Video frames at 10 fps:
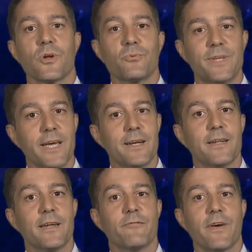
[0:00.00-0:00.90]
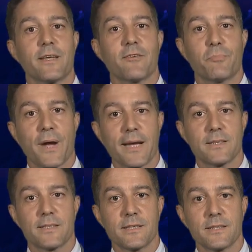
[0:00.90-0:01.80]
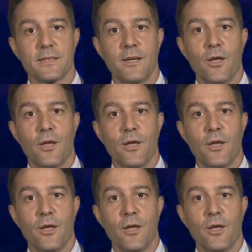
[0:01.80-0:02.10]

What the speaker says: outdated and ineffective practices.